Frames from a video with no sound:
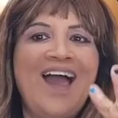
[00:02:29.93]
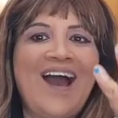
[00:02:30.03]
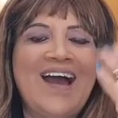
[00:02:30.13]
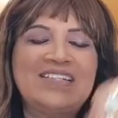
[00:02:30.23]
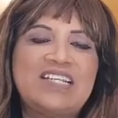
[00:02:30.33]

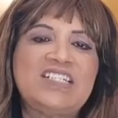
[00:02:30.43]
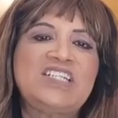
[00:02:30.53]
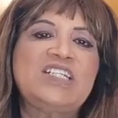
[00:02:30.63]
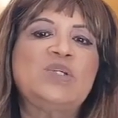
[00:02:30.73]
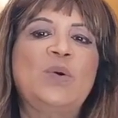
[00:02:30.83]
until
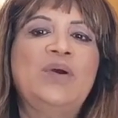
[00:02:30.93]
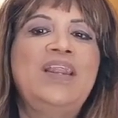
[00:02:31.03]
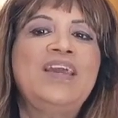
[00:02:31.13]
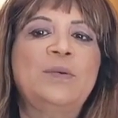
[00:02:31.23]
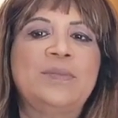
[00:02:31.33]
she tore a
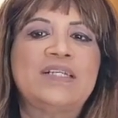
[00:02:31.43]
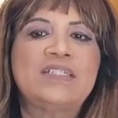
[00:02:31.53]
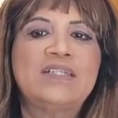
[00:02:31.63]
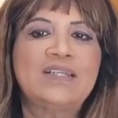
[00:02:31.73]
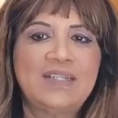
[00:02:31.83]

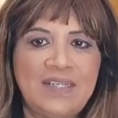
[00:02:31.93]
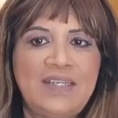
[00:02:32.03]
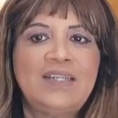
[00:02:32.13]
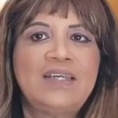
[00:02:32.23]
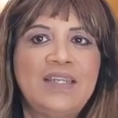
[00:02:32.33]
ligament
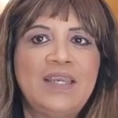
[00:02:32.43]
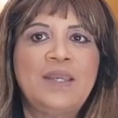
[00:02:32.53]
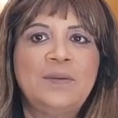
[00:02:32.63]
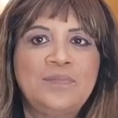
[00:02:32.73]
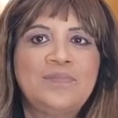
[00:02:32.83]
in her knee.
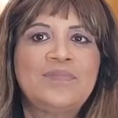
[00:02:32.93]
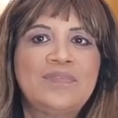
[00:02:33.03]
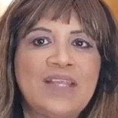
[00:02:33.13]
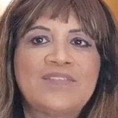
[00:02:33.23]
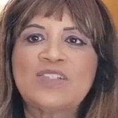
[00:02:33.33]

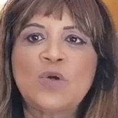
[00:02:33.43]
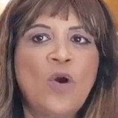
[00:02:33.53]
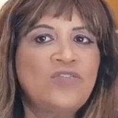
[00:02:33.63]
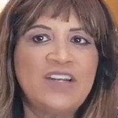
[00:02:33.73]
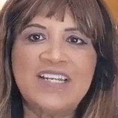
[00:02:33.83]
That was
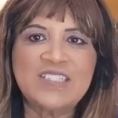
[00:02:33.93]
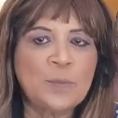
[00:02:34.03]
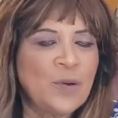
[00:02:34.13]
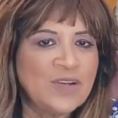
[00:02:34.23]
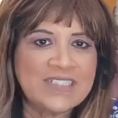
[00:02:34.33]
awfully
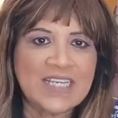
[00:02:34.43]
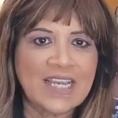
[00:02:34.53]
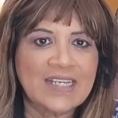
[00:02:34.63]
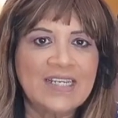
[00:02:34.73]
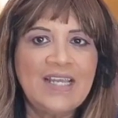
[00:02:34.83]

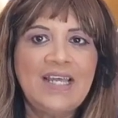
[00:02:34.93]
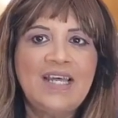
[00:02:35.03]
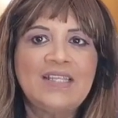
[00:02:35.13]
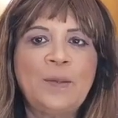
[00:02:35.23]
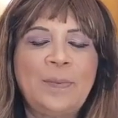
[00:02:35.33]
disappointing.
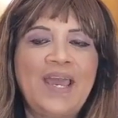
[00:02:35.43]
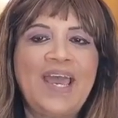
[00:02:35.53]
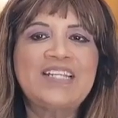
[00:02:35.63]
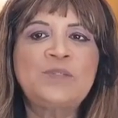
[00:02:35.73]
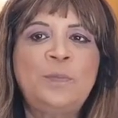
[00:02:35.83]
The
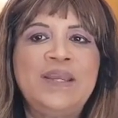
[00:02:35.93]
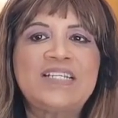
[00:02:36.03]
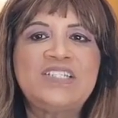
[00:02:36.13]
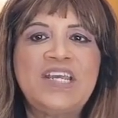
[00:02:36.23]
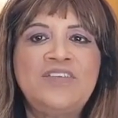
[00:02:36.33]
Pans
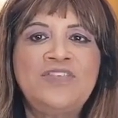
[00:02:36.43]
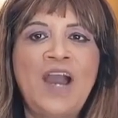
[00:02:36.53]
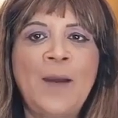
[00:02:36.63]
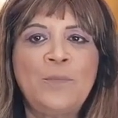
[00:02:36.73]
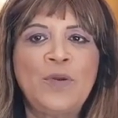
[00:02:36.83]
picked Jennifer
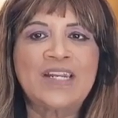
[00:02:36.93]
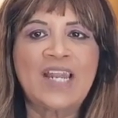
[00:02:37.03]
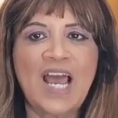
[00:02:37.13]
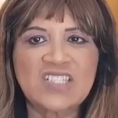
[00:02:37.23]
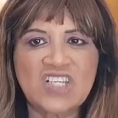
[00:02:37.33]
up when
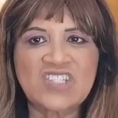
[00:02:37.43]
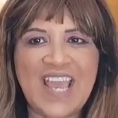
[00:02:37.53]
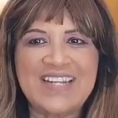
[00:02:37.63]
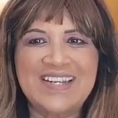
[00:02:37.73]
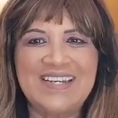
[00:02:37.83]
classes
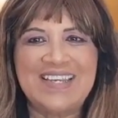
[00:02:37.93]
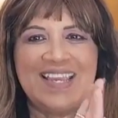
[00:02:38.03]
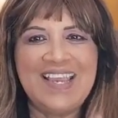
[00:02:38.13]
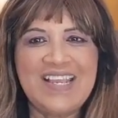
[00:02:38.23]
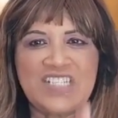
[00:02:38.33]
ended
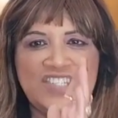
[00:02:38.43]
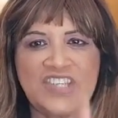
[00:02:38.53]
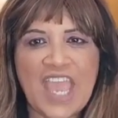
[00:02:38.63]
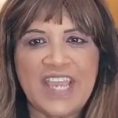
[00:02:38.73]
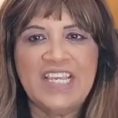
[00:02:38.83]
each
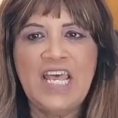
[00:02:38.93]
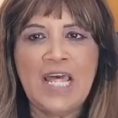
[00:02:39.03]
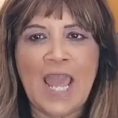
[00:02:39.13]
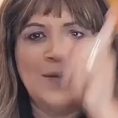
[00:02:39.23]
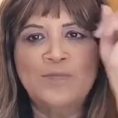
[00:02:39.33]
day
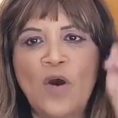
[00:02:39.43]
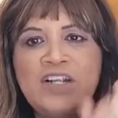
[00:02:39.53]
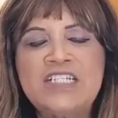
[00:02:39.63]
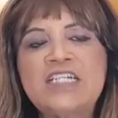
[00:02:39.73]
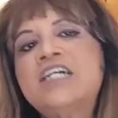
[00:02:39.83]
and
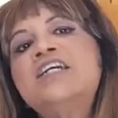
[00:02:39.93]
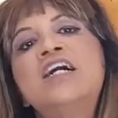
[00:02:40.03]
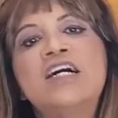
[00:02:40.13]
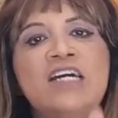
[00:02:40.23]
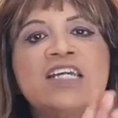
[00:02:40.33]
monitored
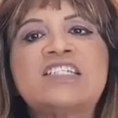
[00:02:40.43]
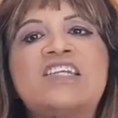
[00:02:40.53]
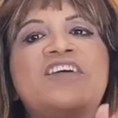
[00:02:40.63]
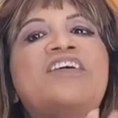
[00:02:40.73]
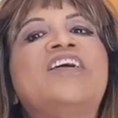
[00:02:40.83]
her
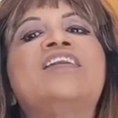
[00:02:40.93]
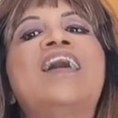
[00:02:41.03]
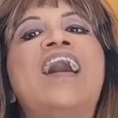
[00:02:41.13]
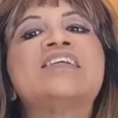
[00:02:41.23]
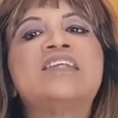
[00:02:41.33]

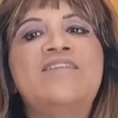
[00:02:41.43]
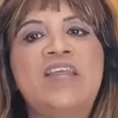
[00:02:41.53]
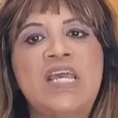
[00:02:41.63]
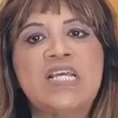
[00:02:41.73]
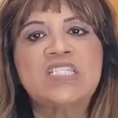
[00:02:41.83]
extracurricular
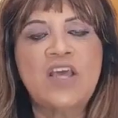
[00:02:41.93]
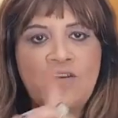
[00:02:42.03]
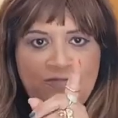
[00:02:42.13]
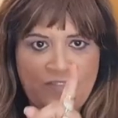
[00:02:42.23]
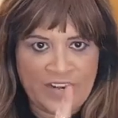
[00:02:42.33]
activities
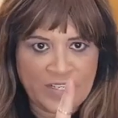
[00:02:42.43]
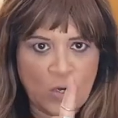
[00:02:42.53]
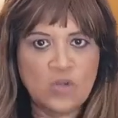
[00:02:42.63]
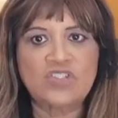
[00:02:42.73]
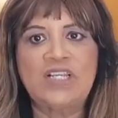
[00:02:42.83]
very
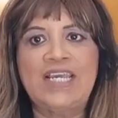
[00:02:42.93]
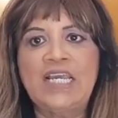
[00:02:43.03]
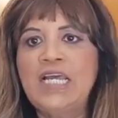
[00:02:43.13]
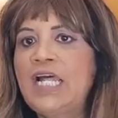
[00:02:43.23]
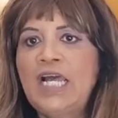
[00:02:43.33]
closely.
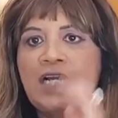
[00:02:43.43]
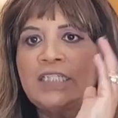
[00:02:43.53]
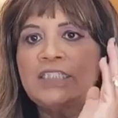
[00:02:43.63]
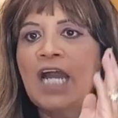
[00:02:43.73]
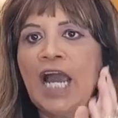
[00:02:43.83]

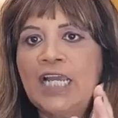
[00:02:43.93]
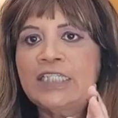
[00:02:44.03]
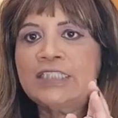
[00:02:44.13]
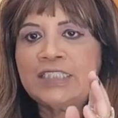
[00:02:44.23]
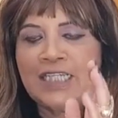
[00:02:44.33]

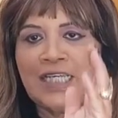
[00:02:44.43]
Guys,